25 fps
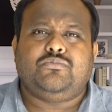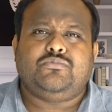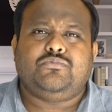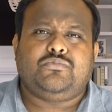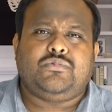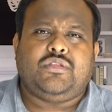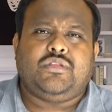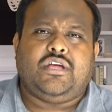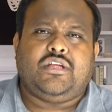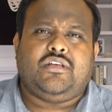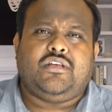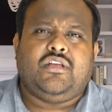
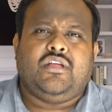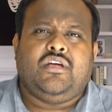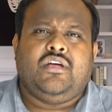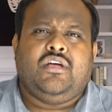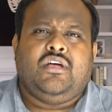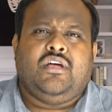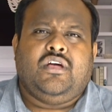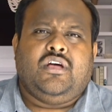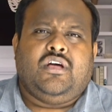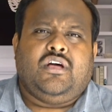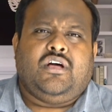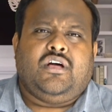that
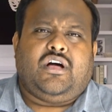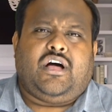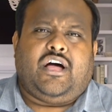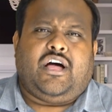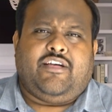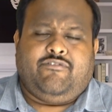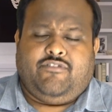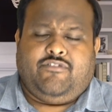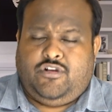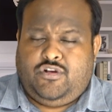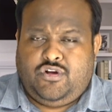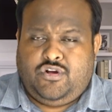I
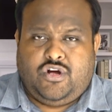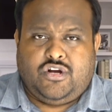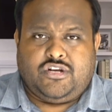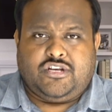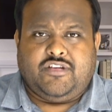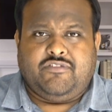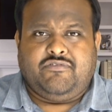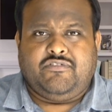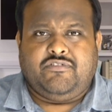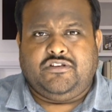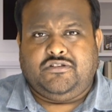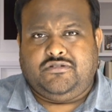will not
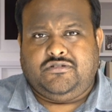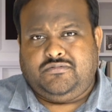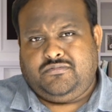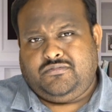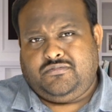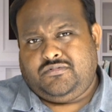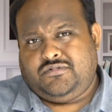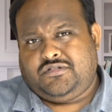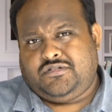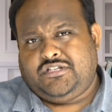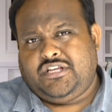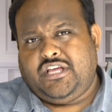even
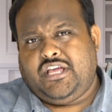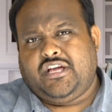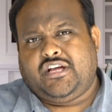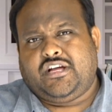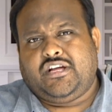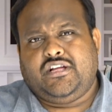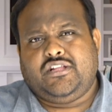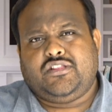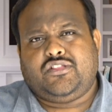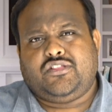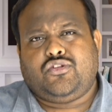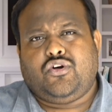take
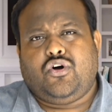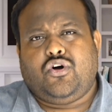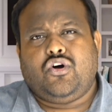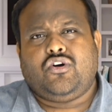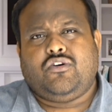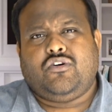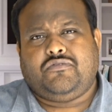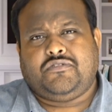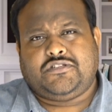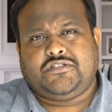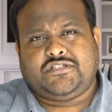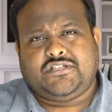a thong
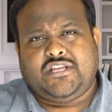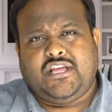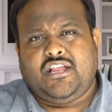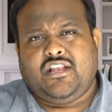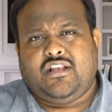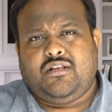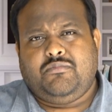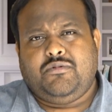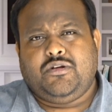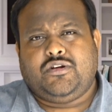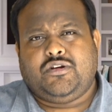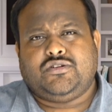of a sandal,
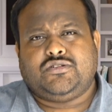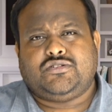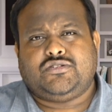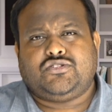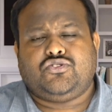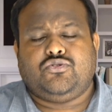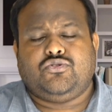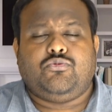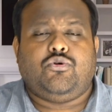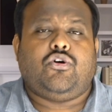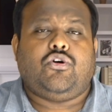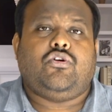because
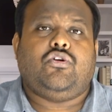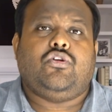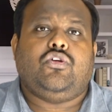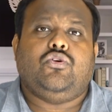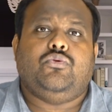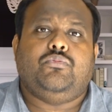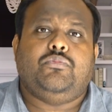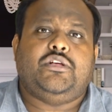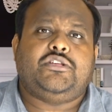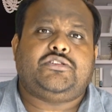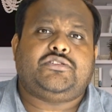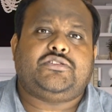tomorrow you
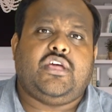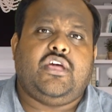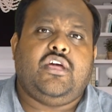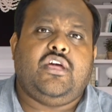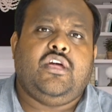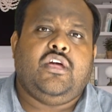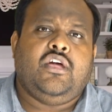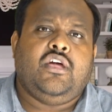may say,